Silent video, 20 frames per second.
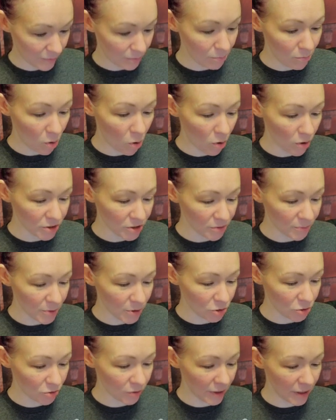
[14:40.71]
Mortimer
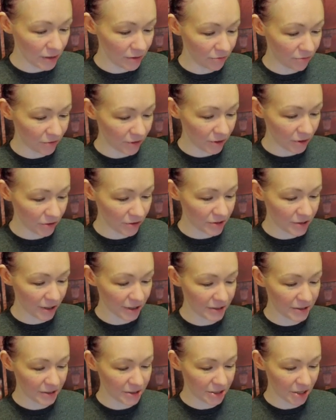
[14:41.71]
Greenfield
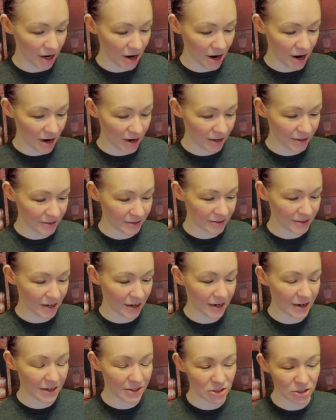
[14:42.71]
can dance!
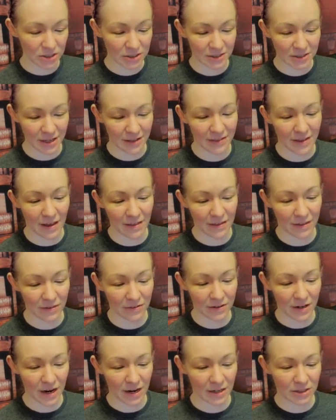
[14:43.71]
I actually said that the other
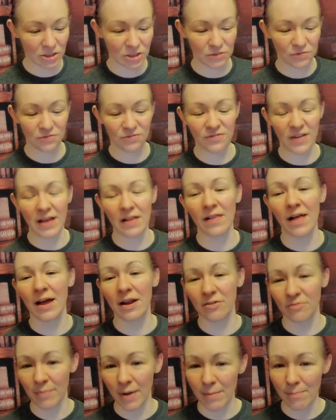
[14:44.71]
day. It just fell out
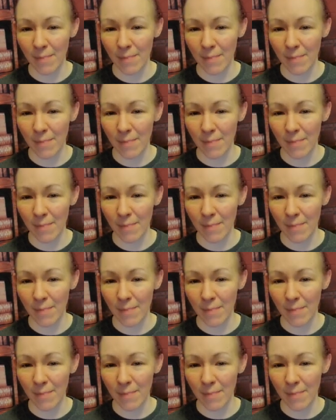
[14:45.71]
of my